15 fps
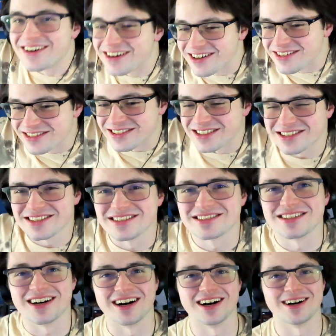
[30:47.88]
well, this
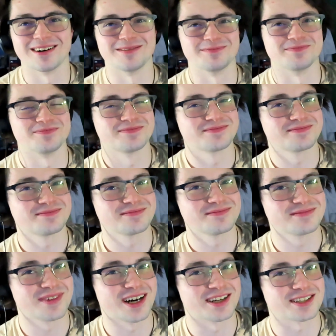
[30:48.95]
is um
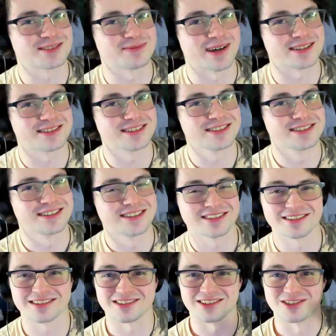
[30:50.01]
unexpected.
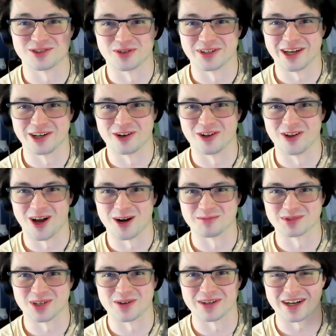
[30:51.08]
The tornado
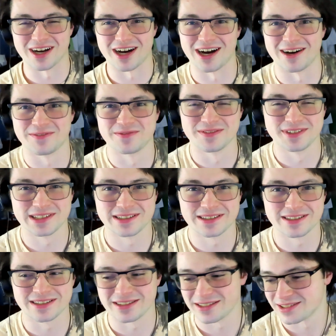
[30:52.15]
alarm's going off.
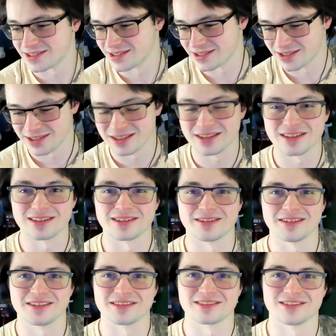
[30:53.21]

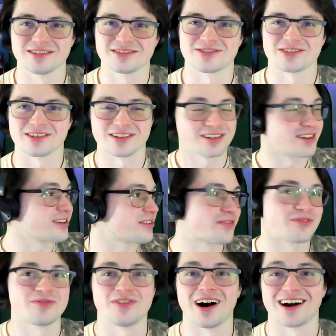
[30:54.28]
Is there a tornado?
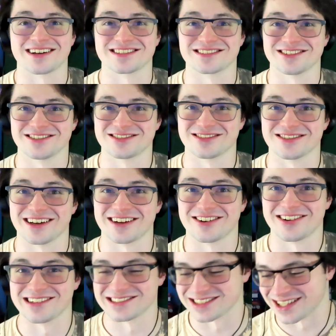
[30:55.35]
Fuck! Is there a tornado
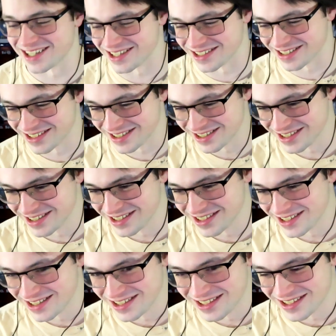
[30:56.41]
outside?
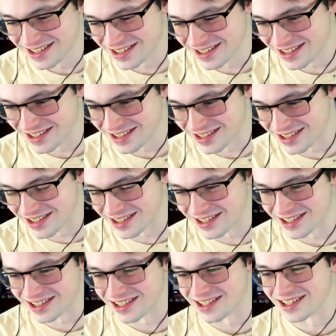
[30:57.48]

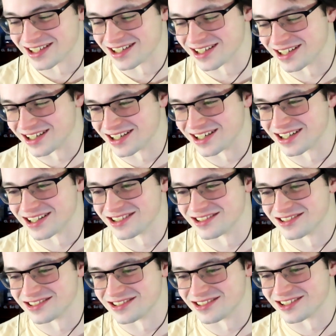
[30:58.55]
Uh,
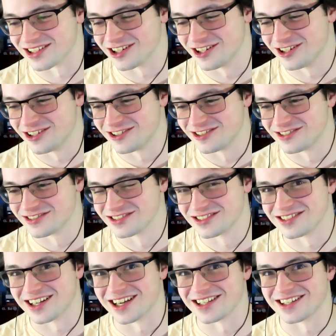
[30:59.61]
no.
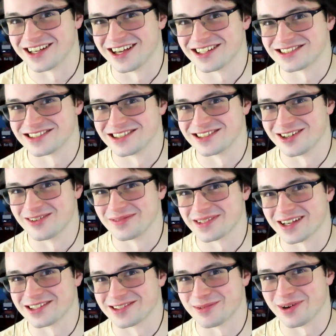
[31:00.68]
I can't see a
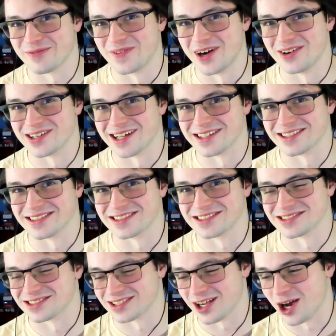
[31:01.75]
notification on my phone. I think
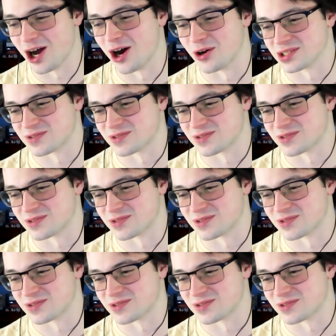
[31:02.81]
this is. Oh,